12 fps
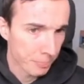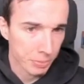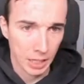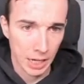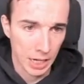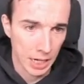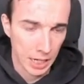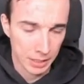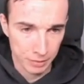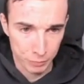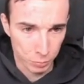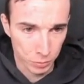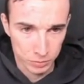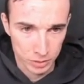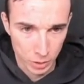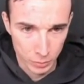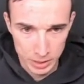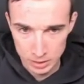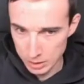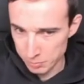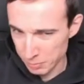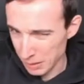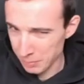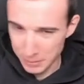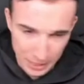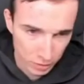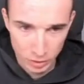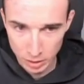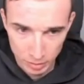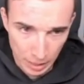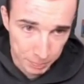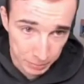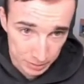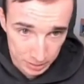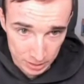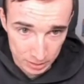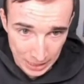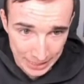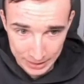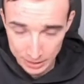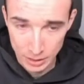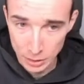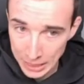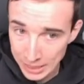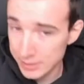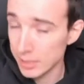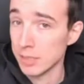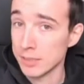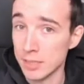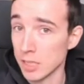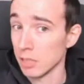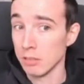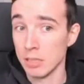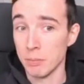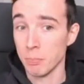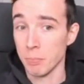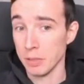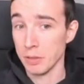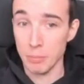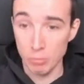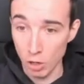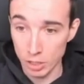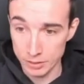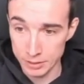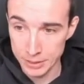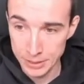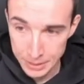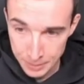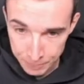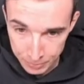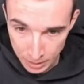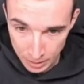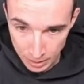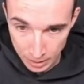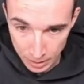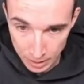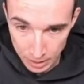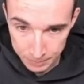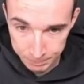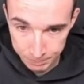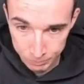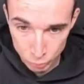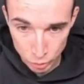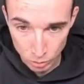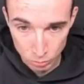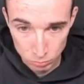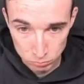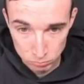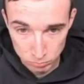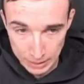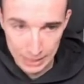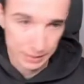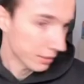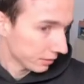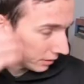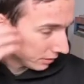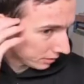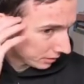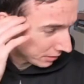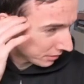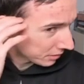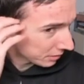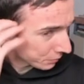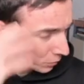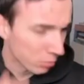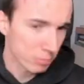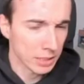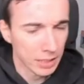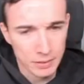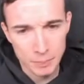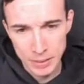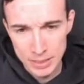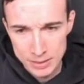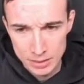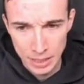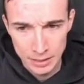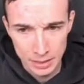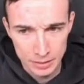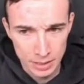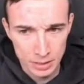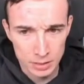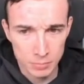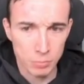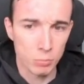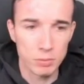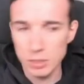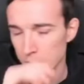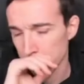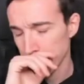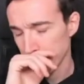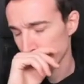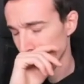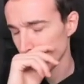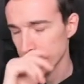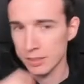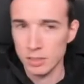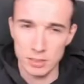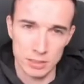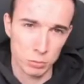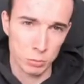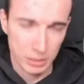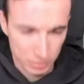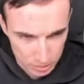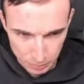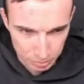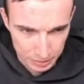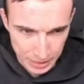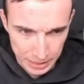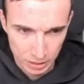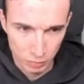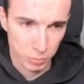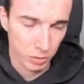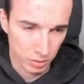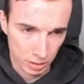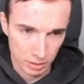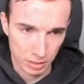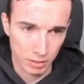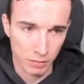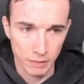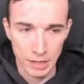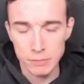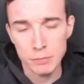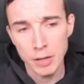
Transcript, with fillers: and if you move the queen, then maybe h6 happens, and kind of the king side is suddenly pretty blocked. Um, so yeah, this, this this is probably not the best, and I think the the better move here is to simply take this pawn d takes c5.